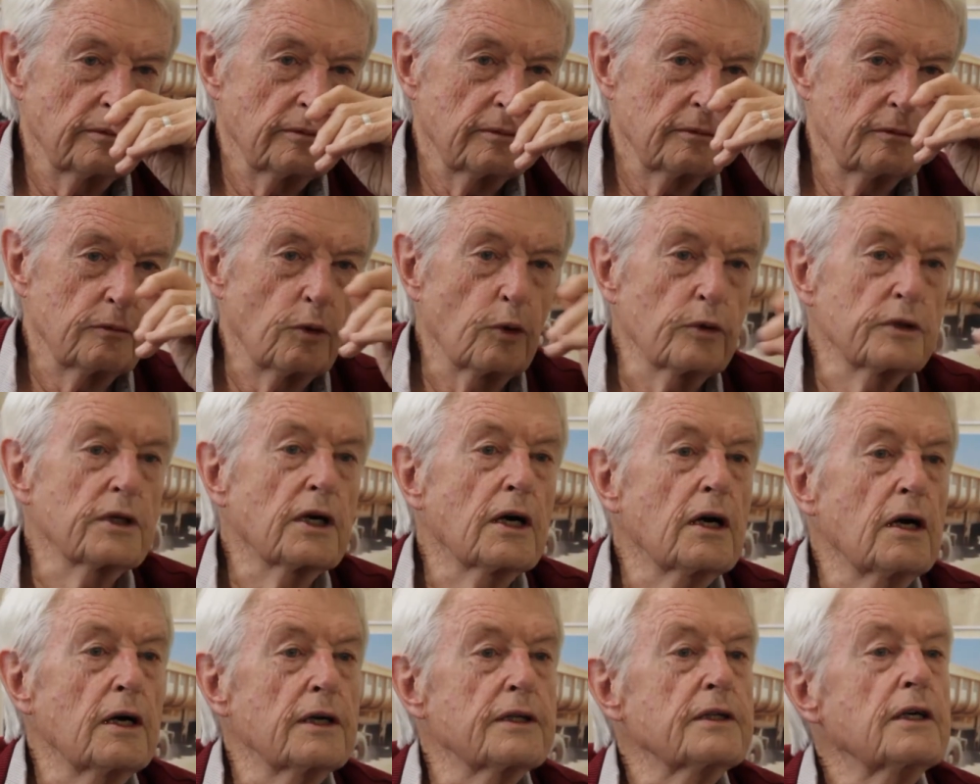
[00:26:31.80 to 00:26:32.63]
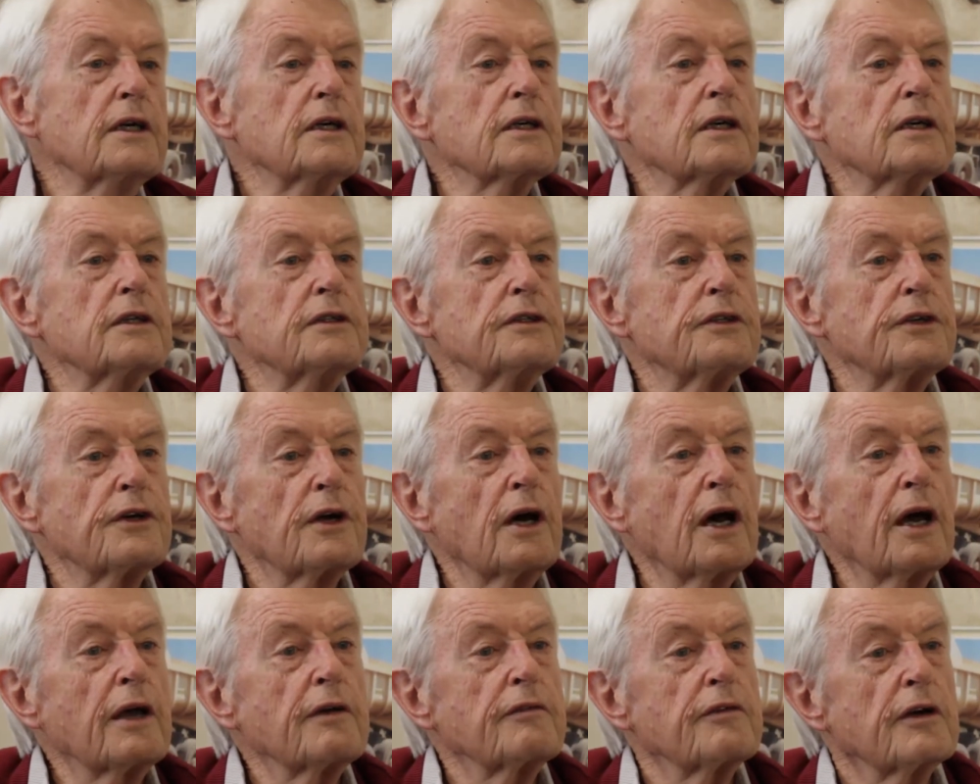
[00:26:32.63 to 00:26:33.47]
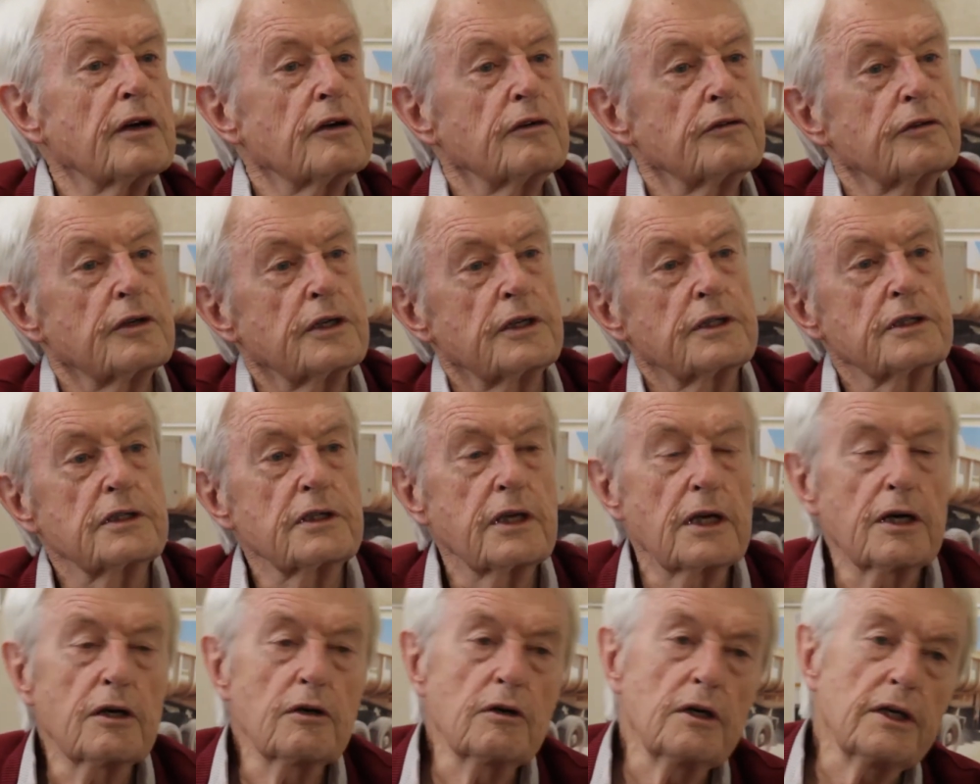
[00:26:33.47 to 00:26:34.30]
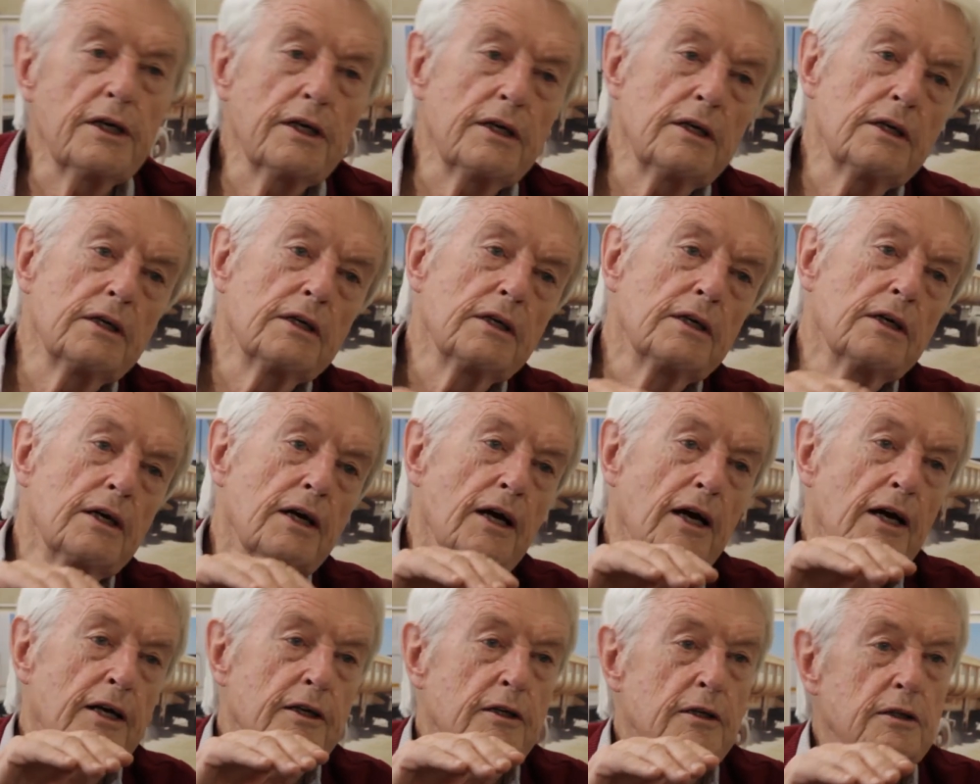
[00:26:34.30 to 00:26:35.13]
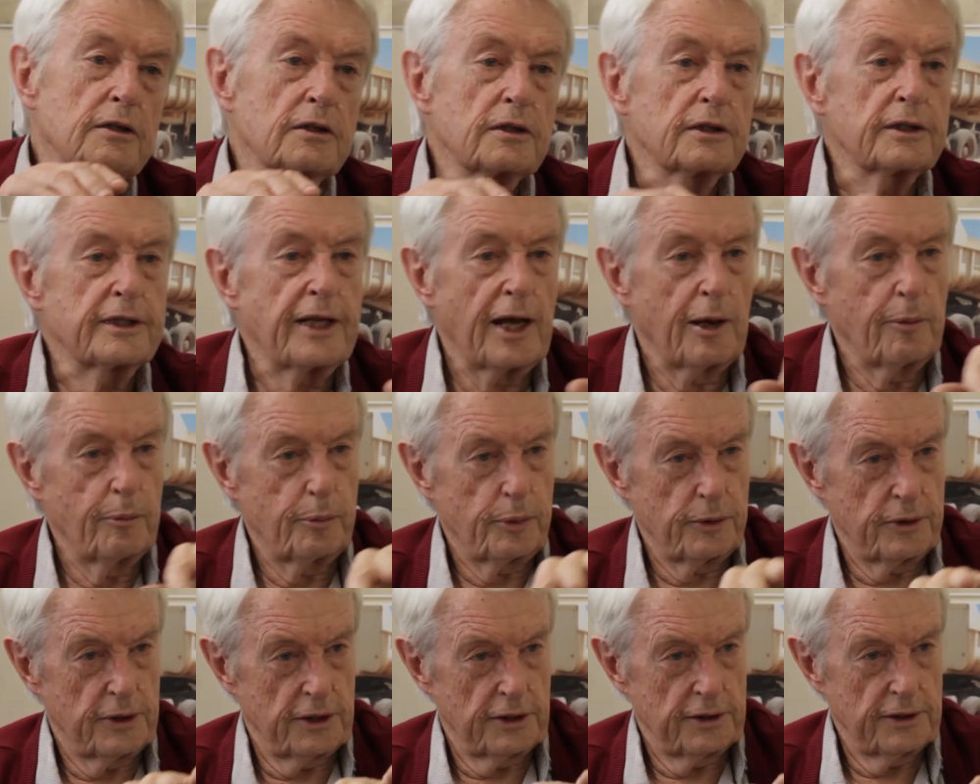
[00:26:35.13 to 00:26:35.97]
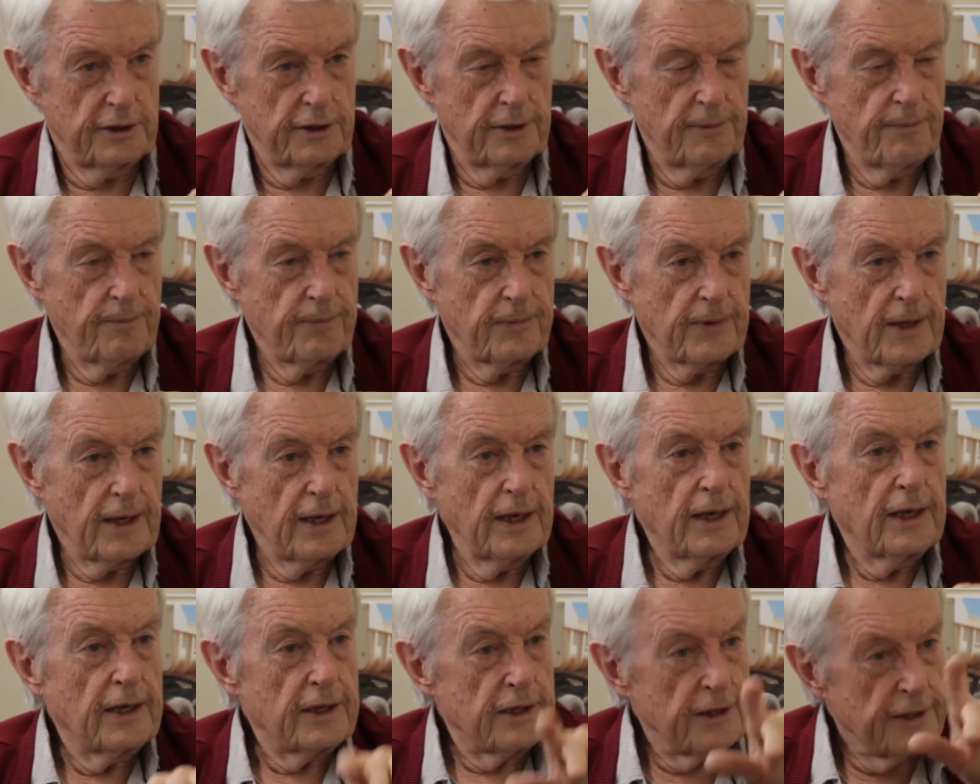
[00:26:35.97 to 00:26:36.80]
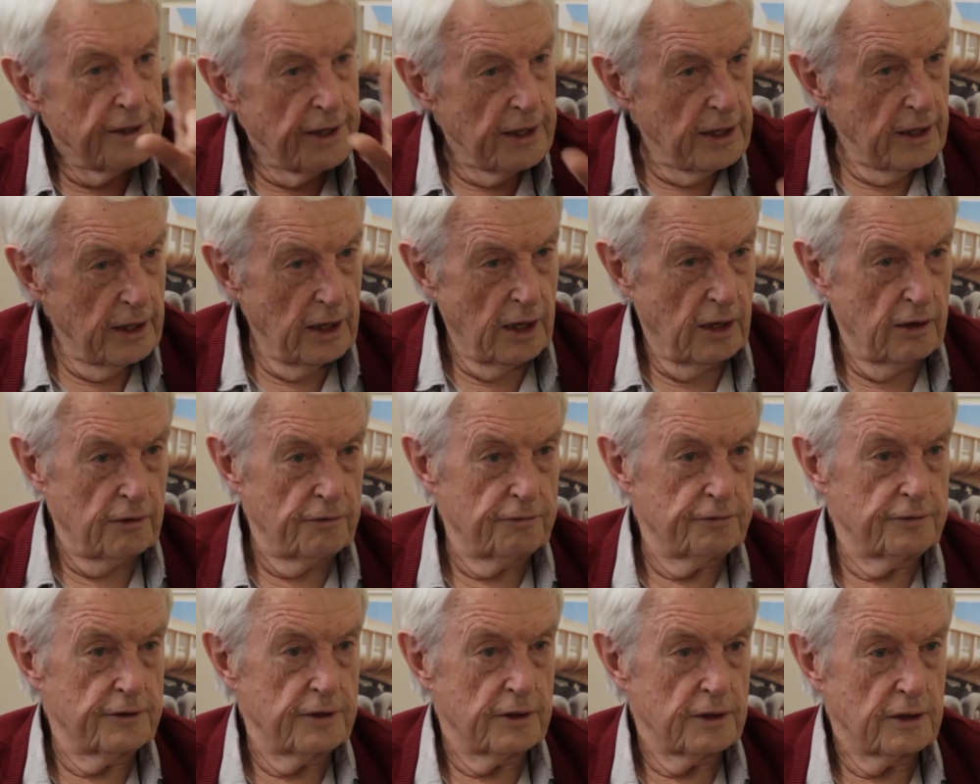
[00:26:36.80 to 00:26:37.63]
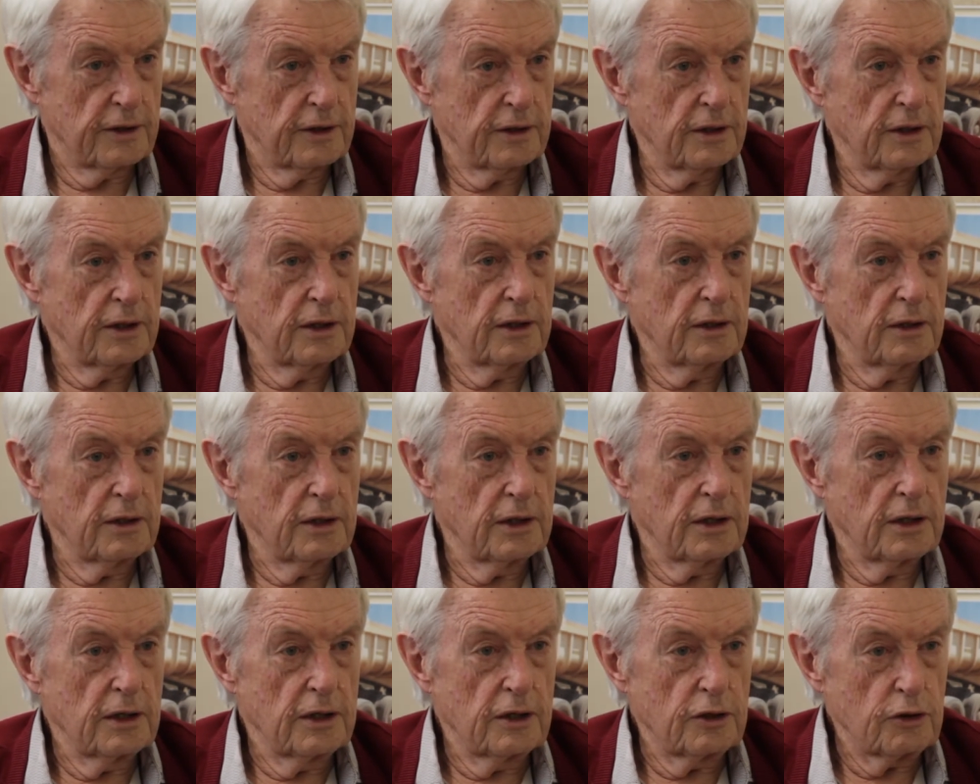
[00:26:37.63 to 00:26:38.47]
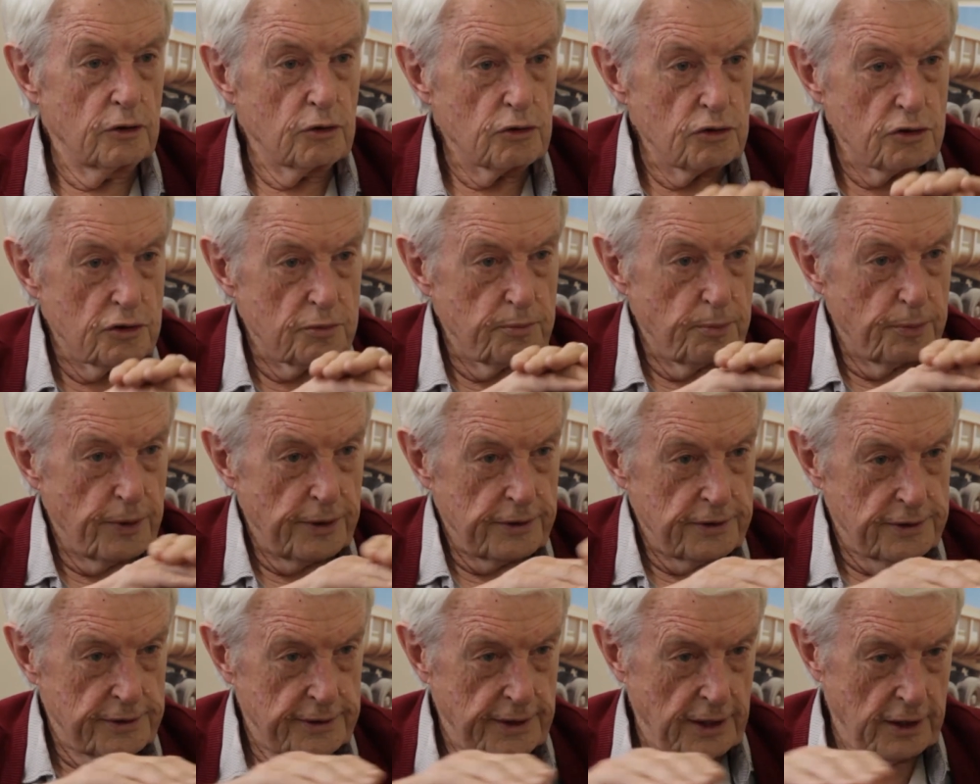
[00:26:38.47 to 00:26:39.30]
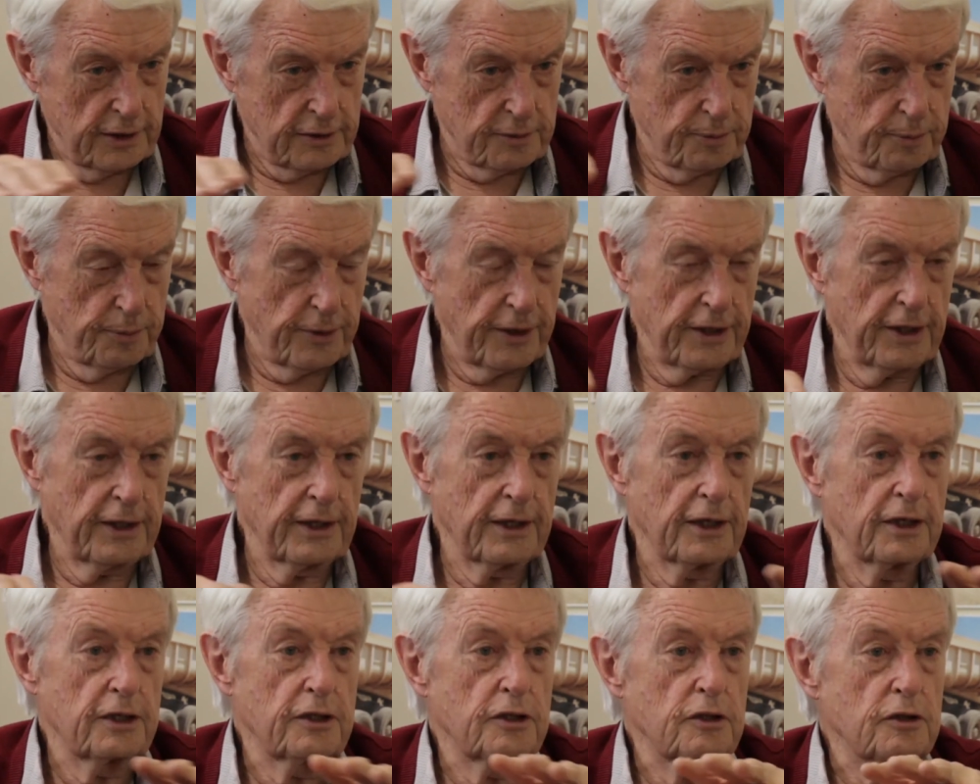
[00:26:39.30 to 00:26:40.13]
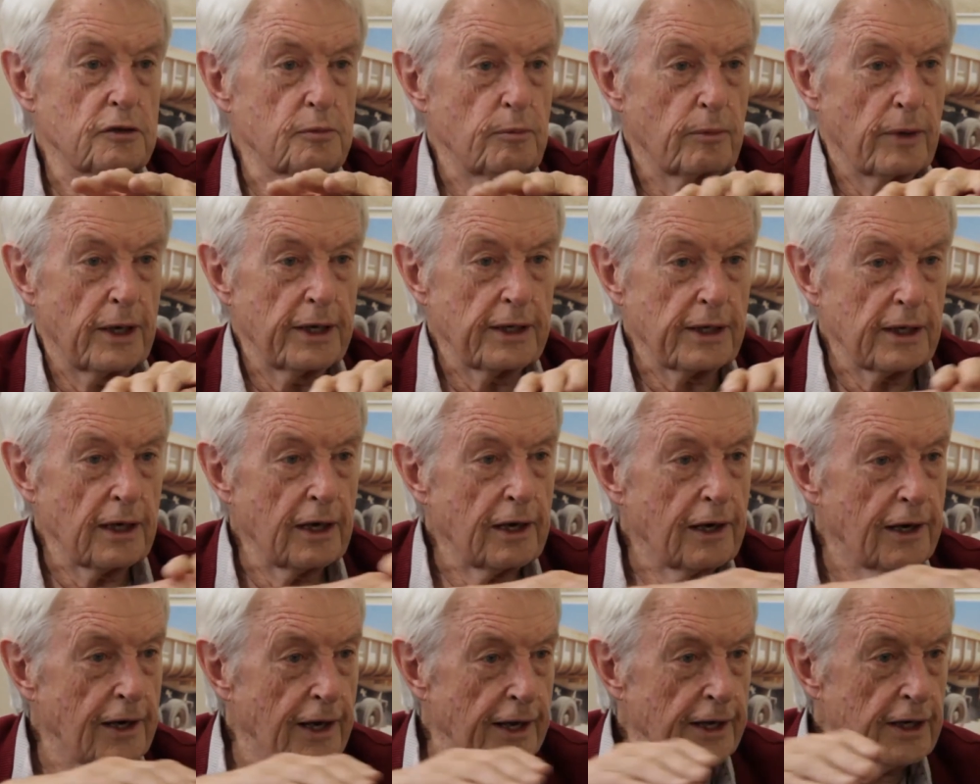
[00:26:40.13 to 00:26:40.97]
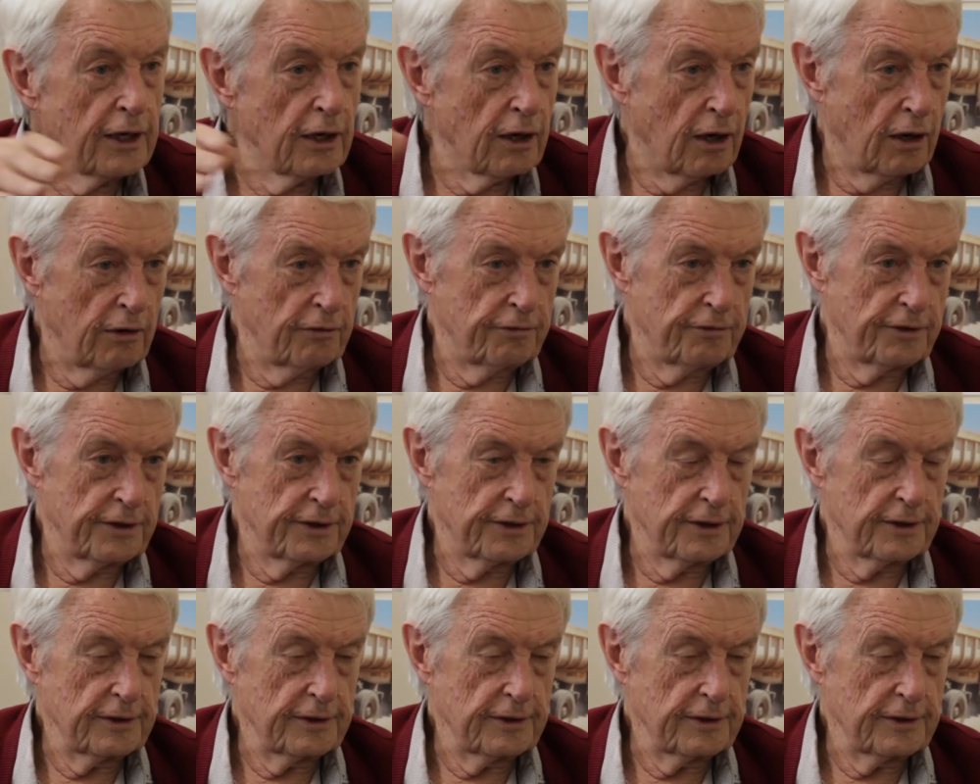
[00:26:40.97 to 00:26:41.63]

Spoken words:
water cart can drive over it slowly and dampen it. Thereafter, you start spreading it. You make a layer of it.